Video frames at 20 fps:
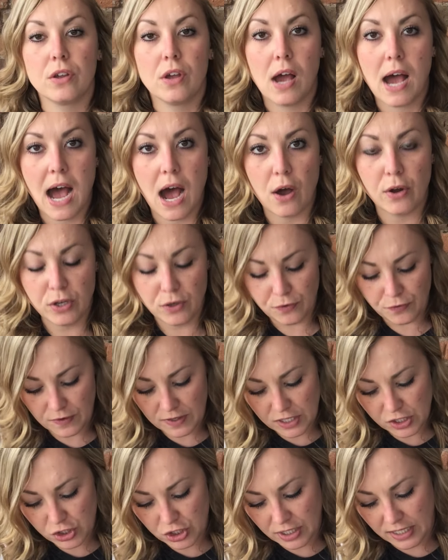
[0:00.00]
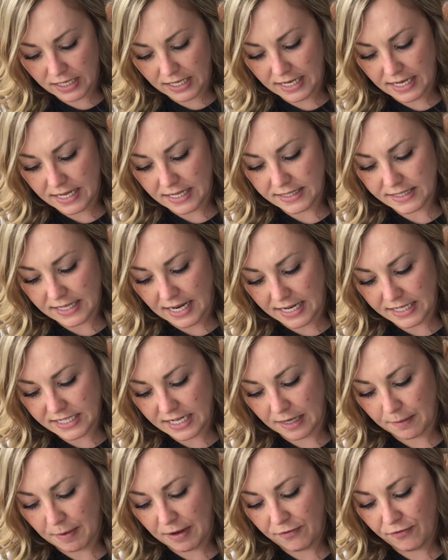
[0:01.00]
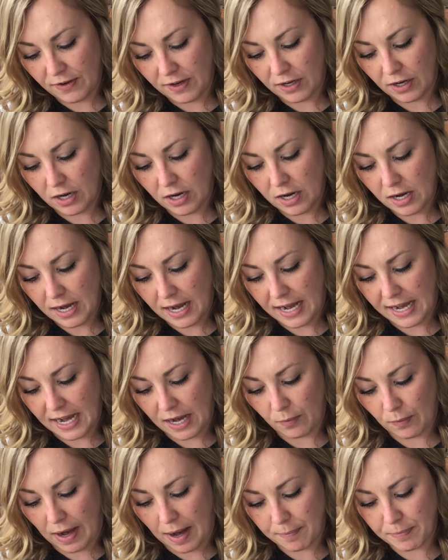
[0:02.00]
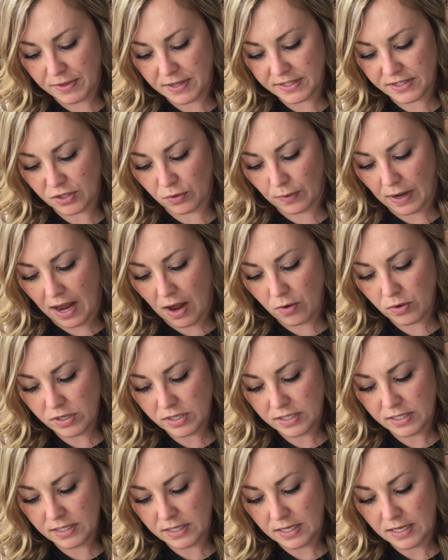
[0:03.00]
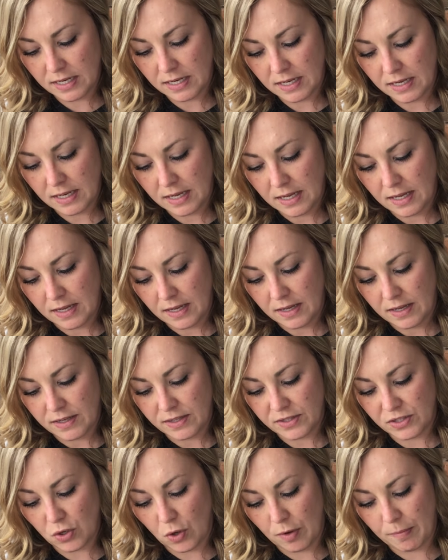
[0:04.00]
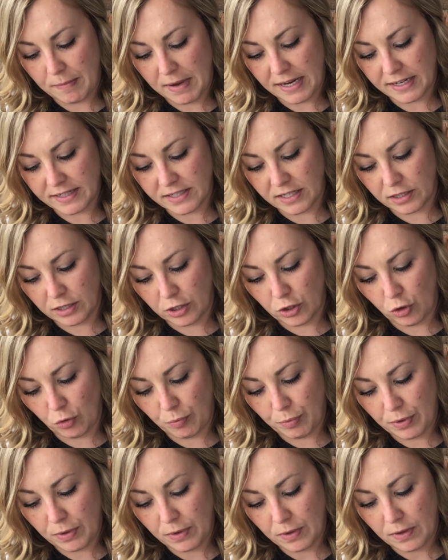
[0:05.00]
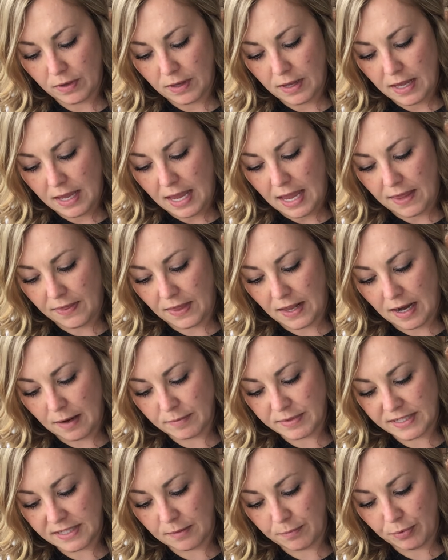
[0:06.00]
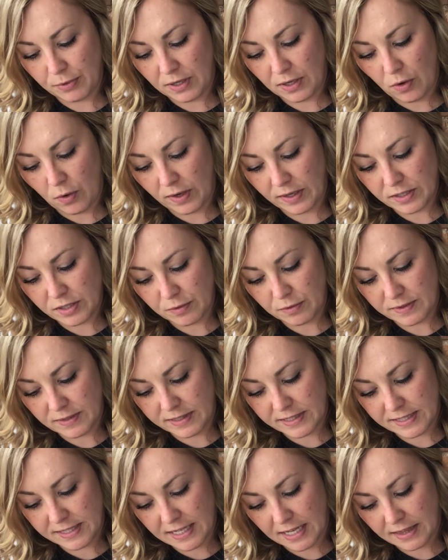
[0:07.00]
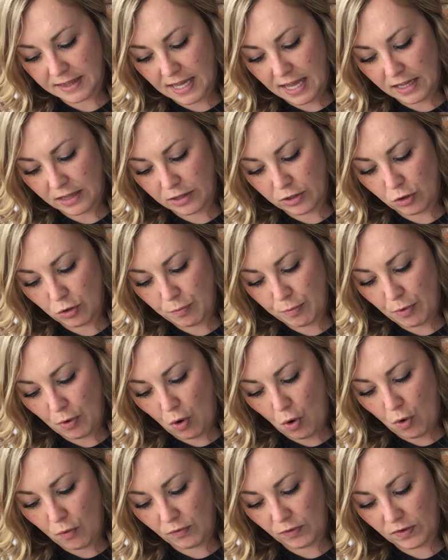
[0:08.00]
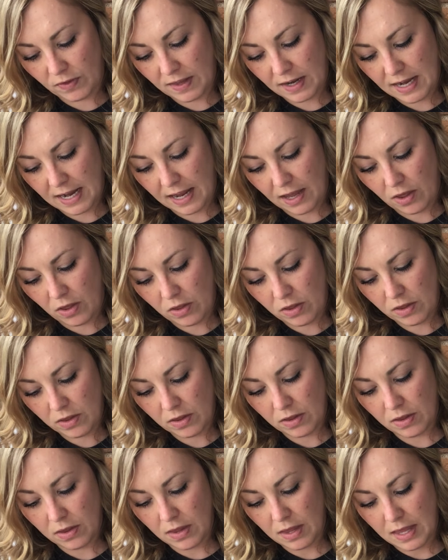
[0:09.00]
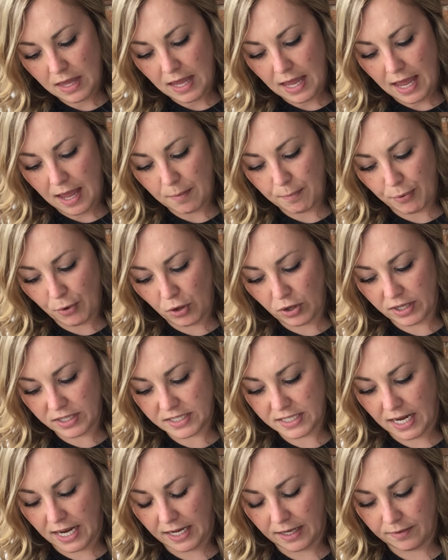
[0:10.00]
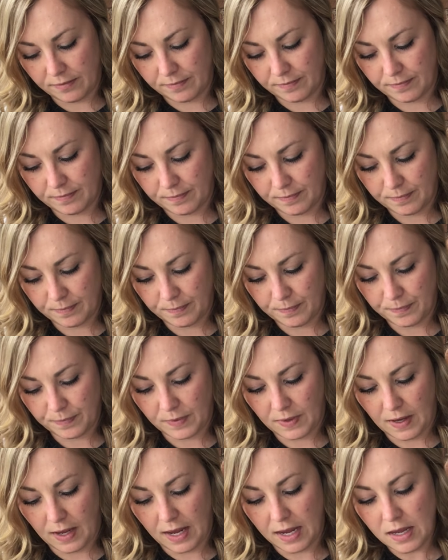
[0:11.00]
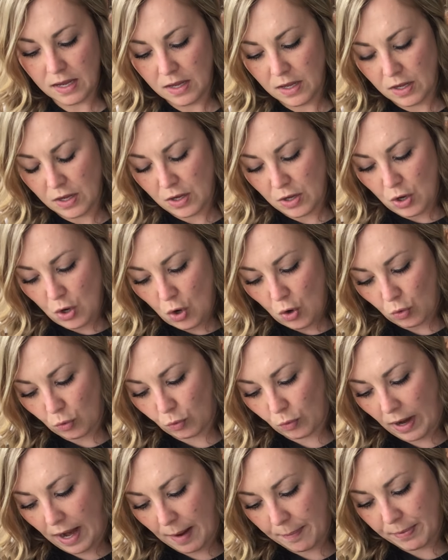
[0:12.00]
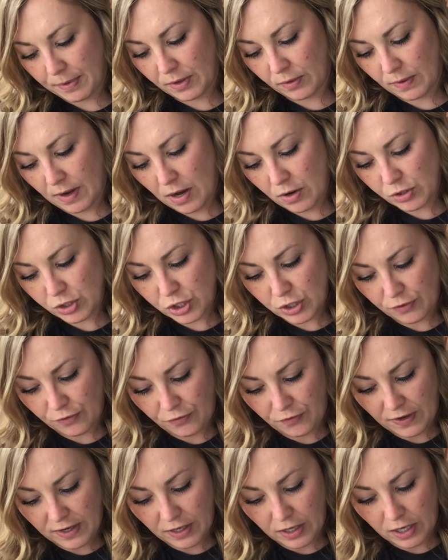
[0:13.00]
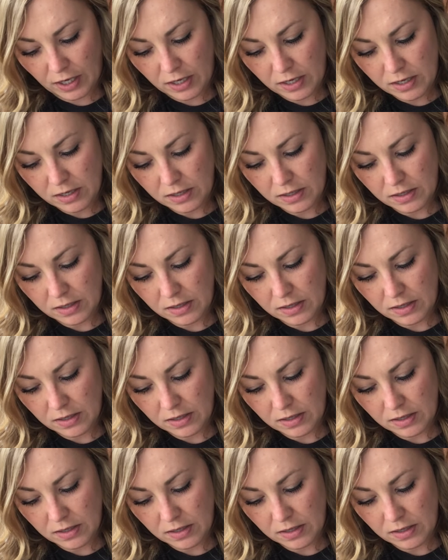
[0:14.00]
how you finish it is I take my finger and I wrap this around so it makes a loop. And then I'm simply going to set that loop over the nail and pull it tight. Okay? Wrap it around your finger,